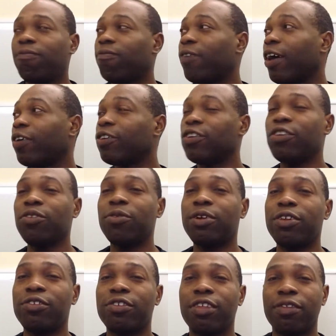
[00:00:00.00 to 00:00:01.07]
value you want
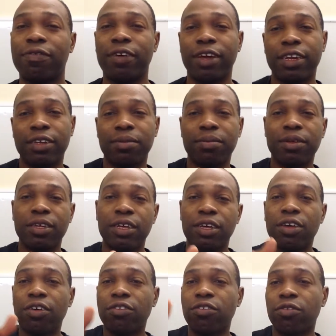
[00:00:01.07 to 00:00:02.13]
to use to define them.
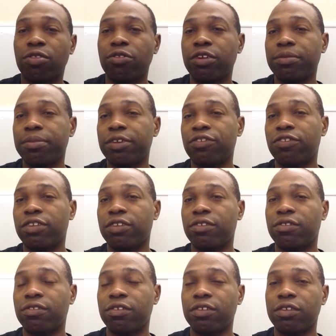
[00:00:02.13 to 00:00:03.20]
So 3
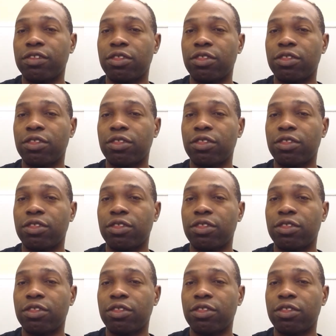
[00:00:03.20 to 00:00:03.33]
dimensions,